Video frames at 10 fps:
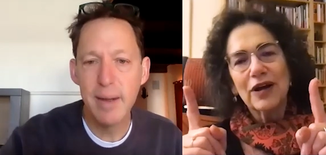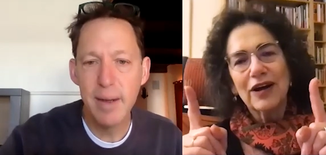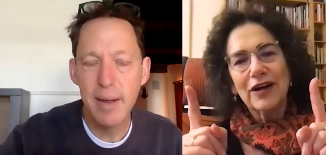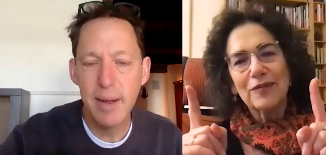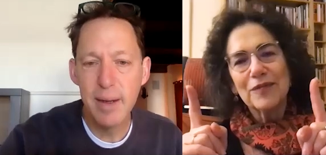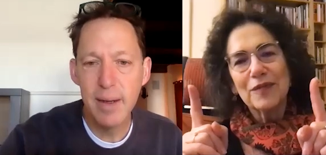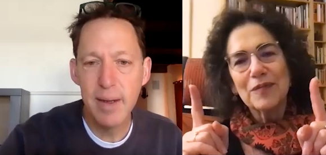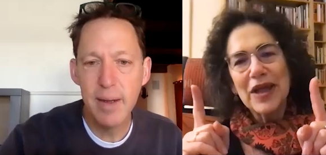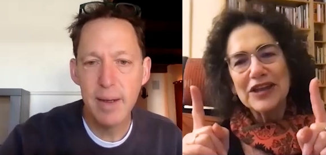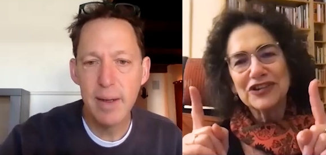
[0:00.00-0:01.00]
Speaker 1: um,
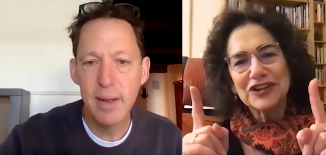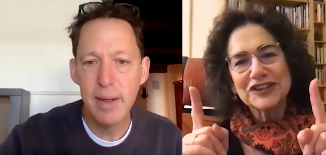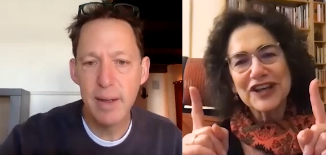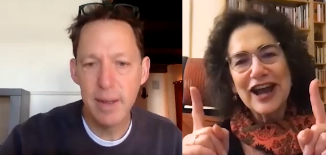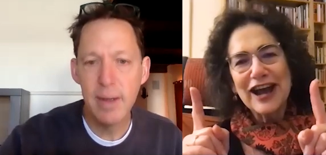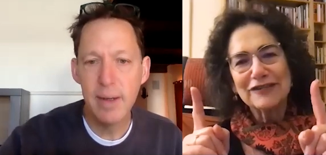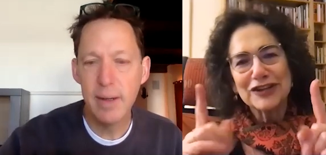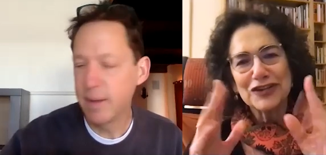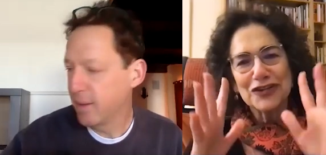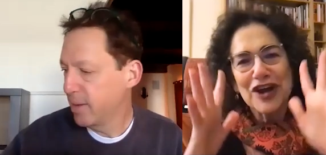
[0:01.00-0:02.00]
mention because I haven't.
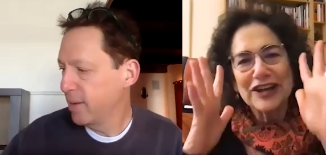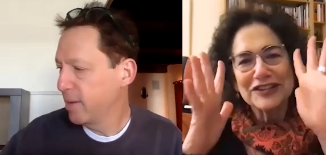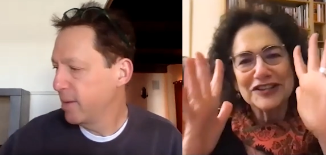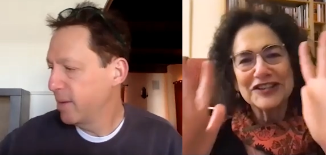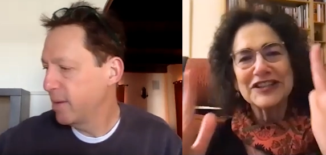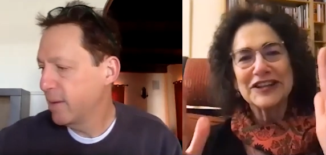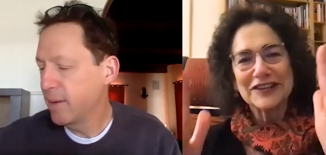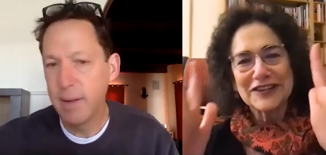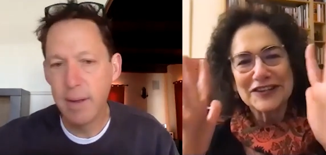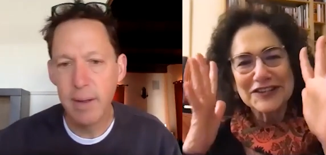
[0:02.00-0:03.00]
You're not seeing
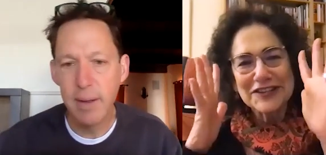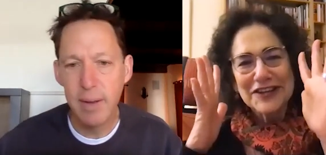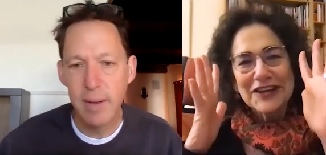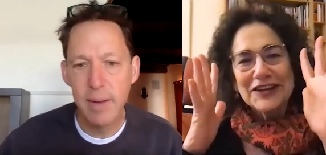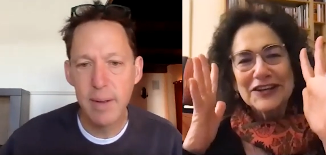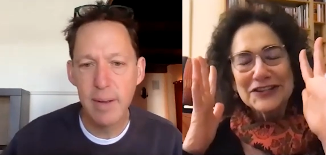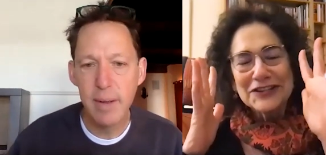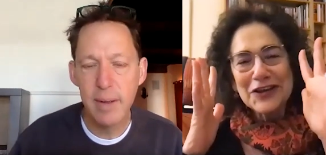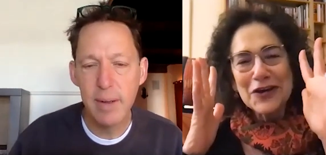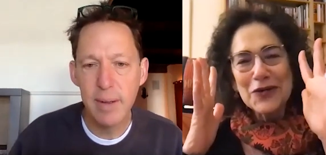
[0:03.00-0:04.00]
this.
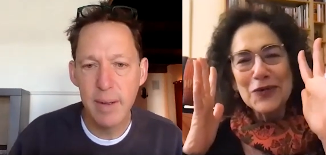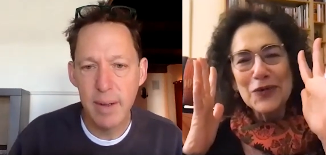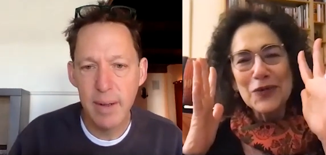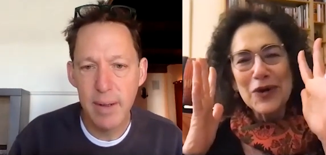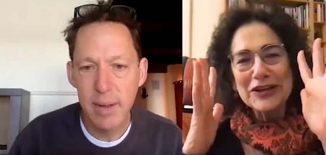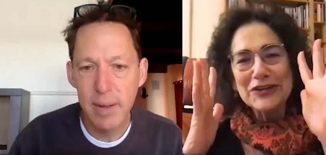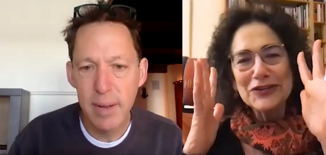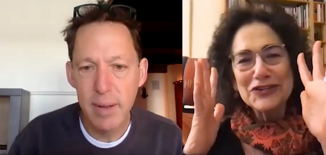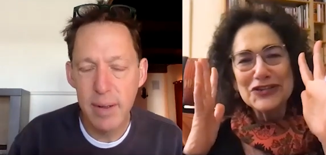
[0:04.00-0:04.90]
So what you